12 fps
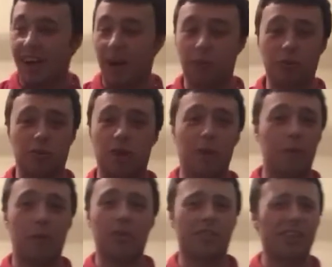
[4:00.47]
like, I'm just gonna
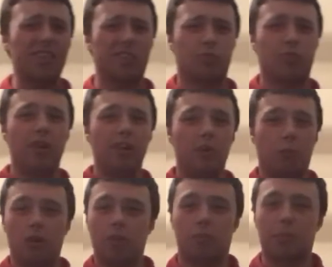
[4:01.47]
be honest. Is this really
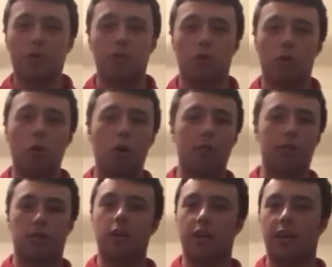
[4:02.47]
what it's supposed to do?
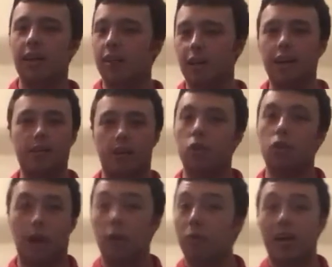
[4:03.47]
Obviously, in the end, I
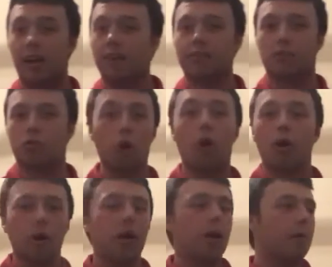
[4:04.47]
I realized it's
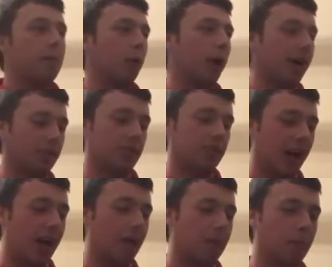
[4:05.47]
not. But at the
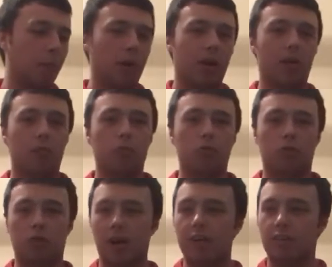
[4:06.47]
time when I was
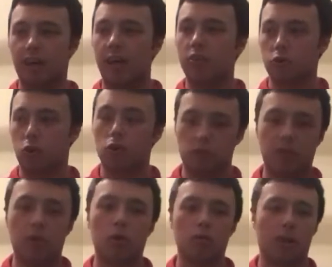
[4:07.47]
starting to get into those
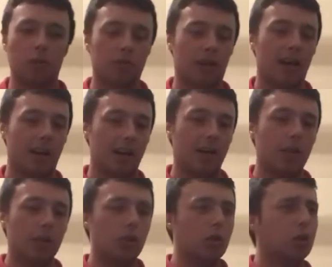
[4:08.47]
videos, I was kind of
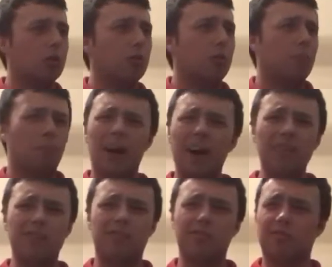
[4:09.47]
like man,
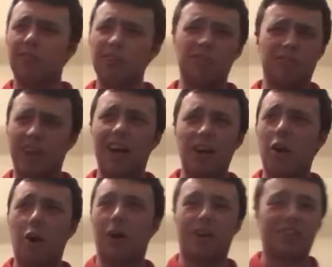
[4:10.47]
this is this is kind of
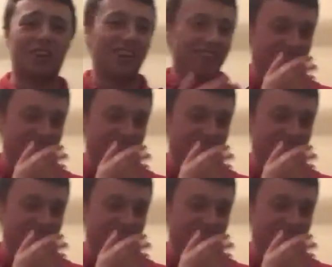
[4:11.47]
hot.